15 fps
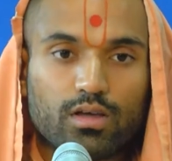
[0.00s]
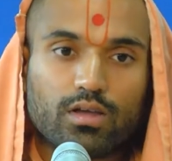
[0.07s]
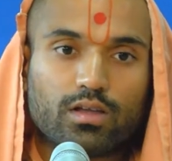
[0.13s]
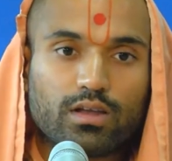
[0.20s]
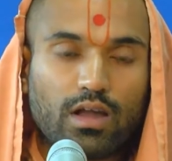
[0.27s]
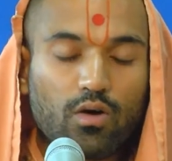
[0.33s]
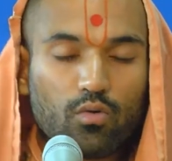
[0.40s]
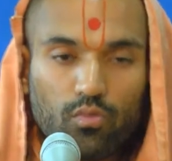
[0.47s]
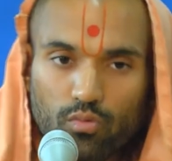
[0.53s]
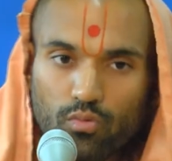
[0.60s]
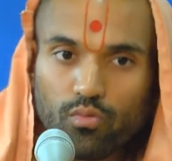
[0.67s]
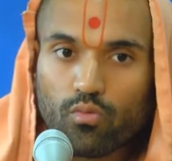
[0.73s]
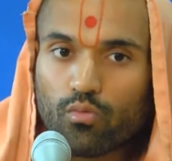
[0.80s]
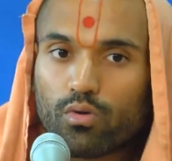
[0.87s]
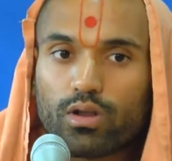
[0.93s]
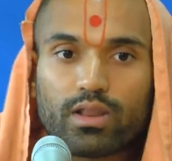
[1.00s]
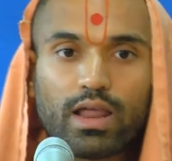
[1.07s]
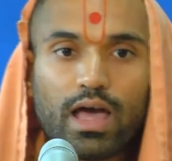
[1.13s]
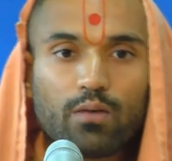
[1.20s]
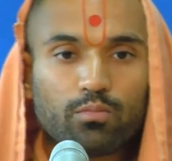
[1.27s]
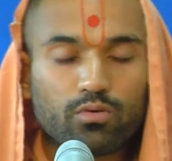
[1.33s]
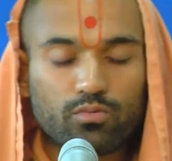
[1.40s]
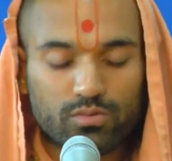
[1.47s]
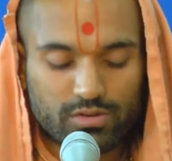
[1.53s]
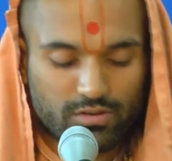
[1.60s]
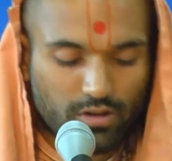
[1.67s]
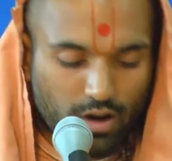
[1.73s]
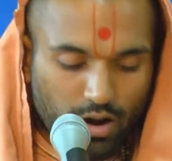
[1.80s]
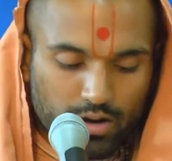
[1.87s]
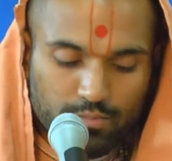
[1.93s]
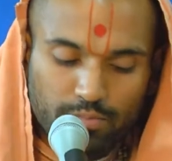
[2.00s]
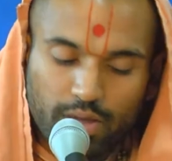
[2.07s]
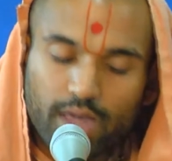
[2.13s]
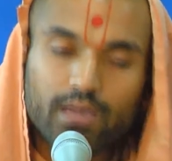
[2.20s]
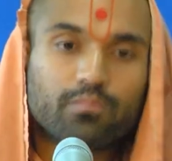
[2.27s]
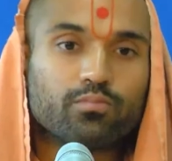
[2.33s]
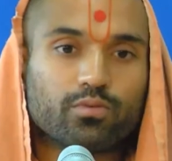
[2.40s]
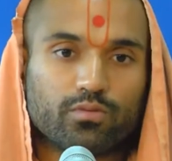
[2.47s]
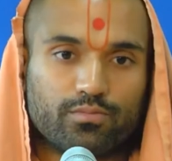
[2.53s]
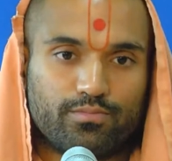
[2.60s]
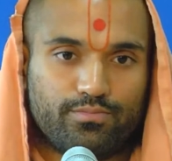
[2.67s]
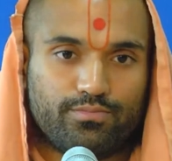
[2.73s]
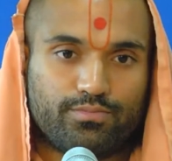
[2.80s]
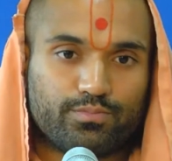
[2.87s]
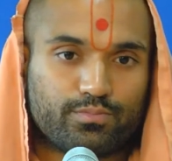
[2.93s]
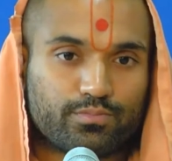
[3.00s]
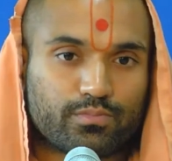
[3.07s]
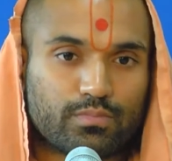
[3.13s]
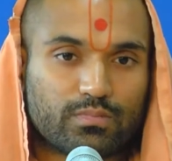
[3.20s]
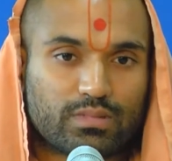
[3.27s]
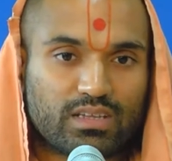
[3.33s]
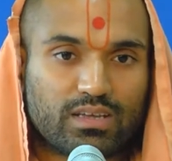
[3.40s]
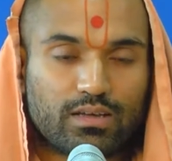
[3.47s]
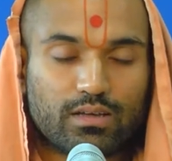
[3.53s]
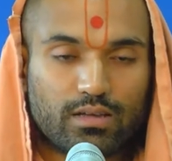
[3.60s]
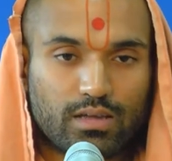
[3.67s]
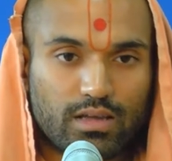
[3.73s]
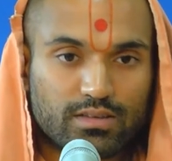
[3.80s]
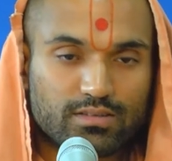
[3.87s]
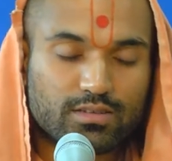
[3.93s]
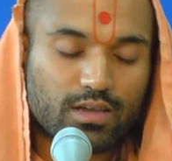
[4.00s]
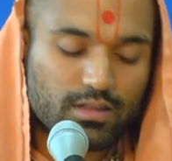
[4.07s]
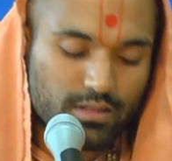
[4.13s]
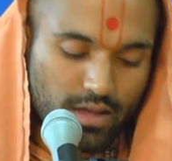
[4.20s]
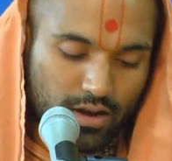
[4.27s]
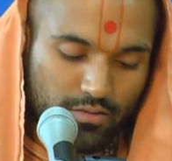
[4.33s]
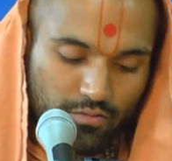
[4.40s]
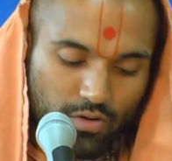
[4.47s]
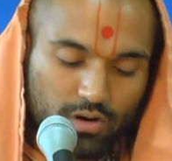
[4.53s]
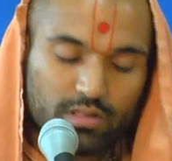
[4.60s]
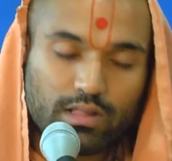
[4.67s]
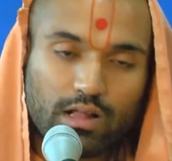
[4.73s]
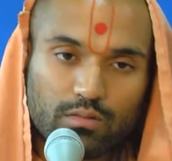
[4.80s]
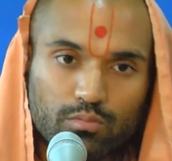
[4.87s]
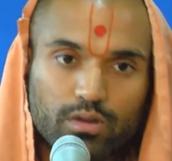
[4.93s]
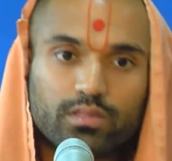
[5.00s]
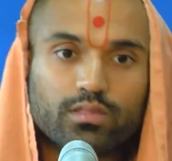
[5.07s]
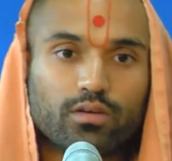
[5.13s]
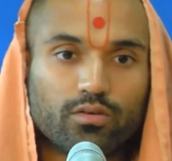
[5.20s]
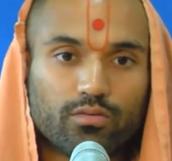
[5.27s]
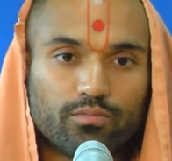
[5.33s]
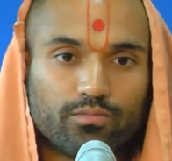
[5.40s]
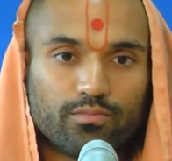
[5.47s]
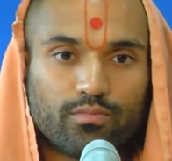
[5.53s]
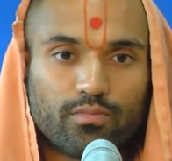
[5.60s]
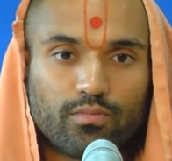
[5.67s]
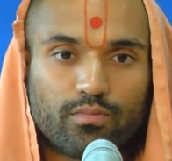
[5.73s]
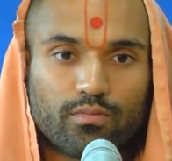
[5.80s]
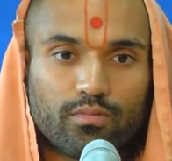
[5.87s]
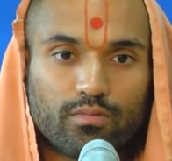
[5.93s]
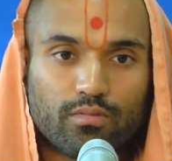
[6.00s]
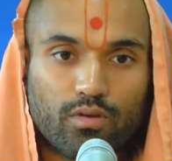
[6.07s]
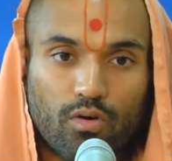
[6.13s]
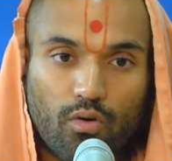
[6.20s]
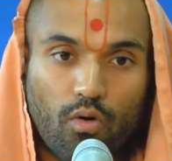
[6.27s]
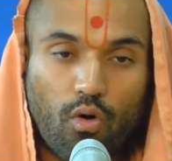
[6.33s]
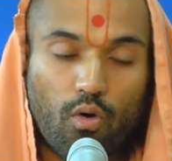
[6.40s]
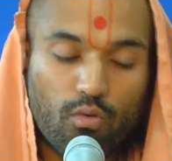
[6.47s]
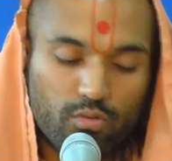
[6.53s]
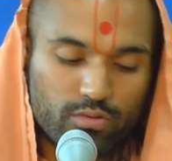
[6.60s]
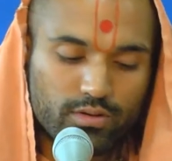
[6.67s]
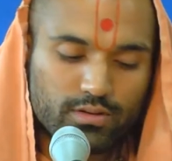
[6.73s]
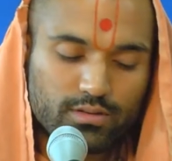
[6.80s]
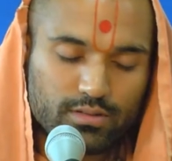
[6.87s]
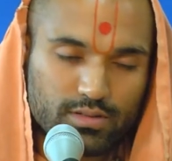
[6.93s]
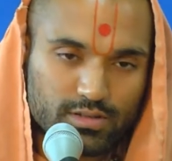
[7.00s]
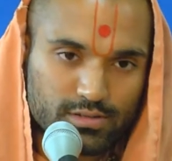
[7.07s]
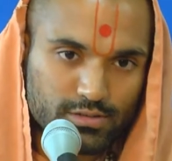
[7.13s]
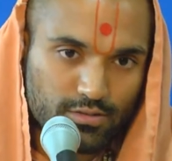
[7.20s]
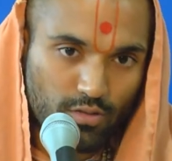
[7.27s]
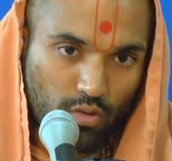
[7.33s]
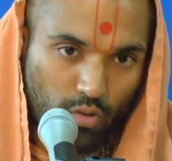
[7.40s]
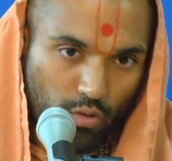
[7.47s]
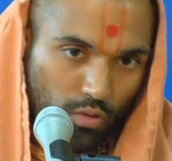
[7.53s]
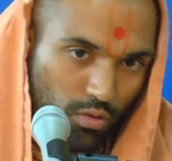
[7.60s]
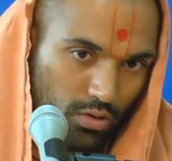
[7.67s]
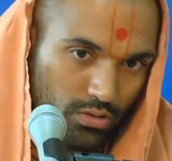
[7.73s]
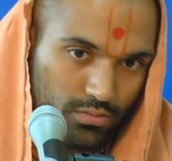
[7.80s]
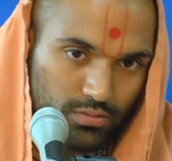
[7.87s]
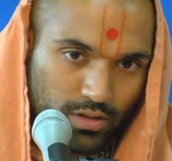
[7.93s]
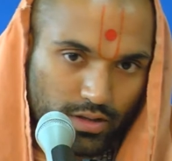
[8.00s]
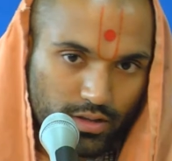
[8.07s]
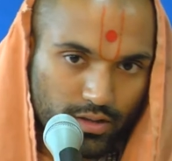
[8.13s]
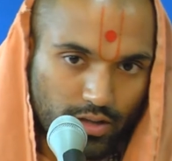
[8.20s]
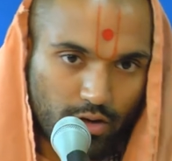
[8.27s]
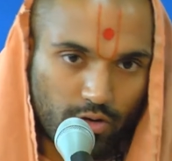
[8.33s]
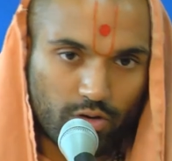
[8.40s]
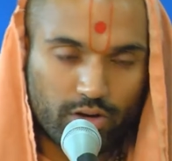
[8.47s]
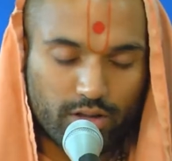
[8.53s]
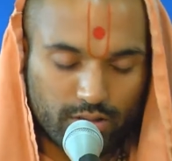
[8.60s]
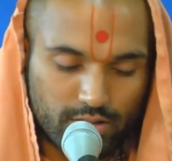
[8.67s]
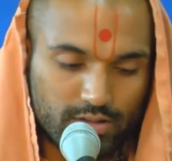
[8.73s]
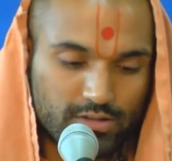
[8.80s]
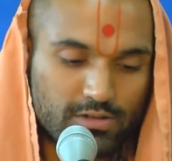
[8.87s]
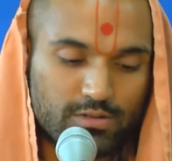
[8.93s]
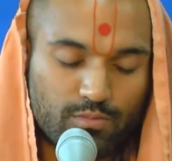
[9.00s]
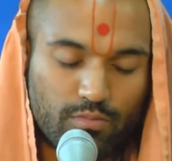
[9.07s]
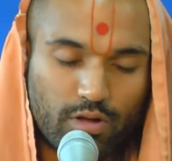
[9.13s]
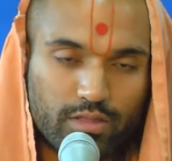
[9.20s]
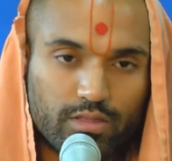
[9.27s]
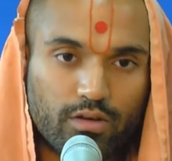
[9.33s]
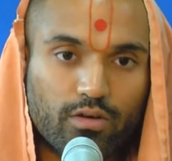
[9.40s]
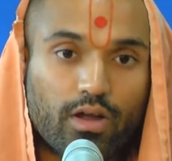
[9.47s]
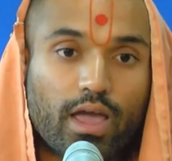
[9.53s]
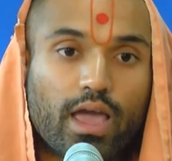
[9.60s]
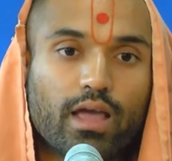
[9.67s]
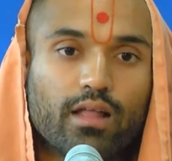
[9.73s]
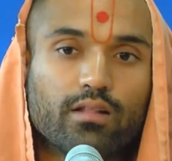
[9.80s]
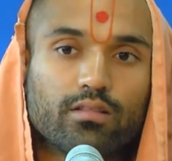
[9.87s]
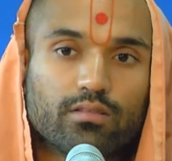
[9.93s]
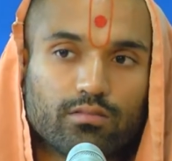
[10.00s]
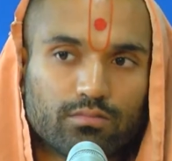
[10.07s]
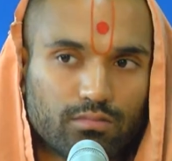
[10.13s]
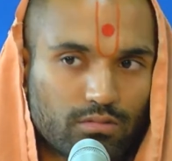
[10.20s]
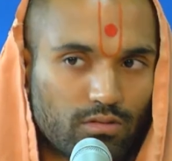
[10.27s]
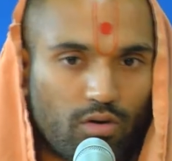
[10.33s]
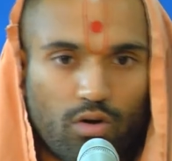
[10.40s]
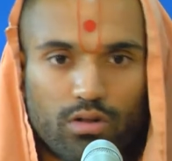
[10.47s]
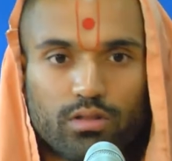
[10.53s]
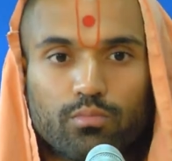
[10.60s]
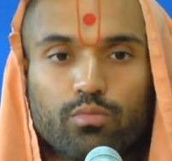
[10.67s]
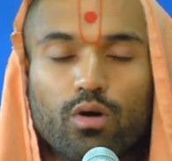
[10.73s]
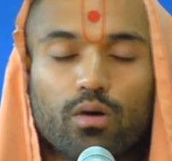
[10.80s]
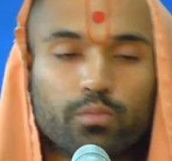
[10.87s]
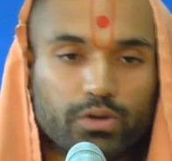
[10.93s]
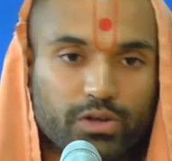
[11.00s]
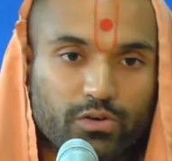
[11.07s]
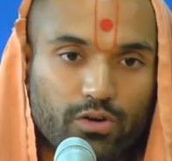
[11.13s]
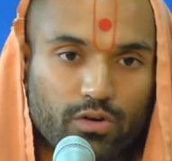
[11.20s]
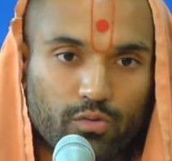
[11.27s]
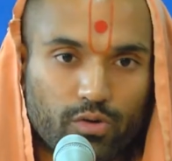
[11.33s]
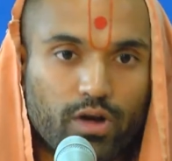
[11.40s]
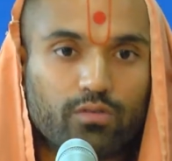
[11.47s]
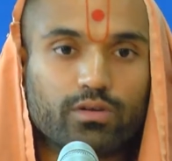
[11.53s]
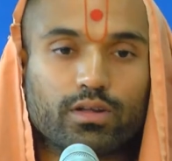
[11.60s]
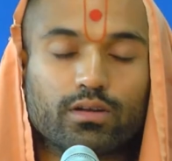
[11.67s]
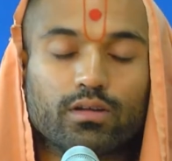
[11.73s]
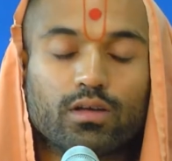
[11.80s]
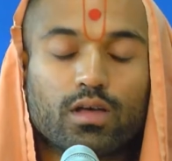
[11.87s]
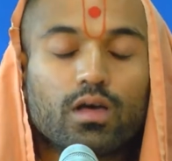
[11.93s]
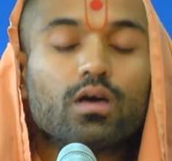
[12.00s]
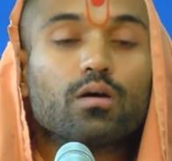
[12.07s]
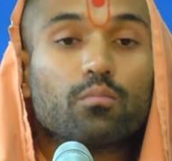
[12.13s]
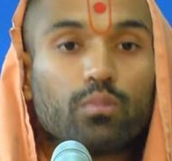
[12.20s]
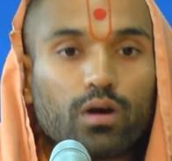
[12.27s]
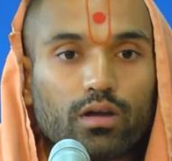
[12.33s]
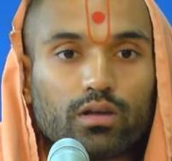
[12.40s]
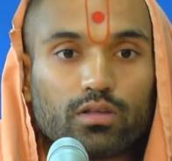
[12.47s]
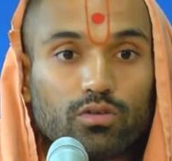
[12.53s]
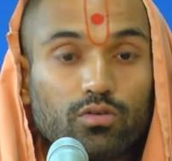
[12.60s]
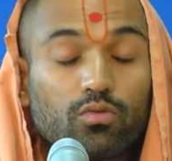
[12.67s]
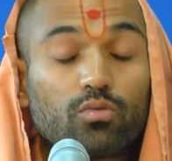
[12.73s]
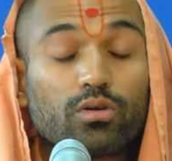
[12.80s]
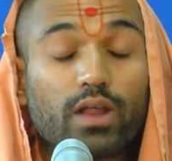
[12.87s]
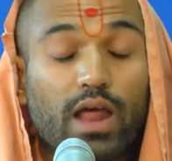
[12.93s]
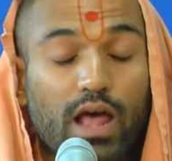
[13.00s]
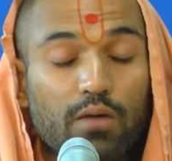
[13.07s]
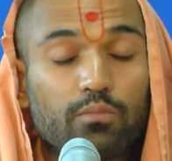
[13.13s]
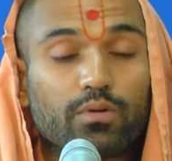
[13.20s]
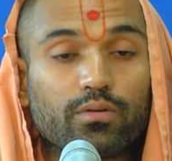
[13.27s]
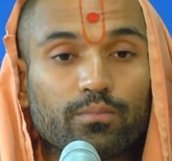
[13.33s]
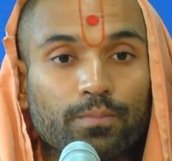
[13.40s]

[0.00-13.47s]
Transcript: Now, what had happened was on paper, it said that Vartal Mandir owned this whole area, this mandir, and all the property around it. But you know what happened?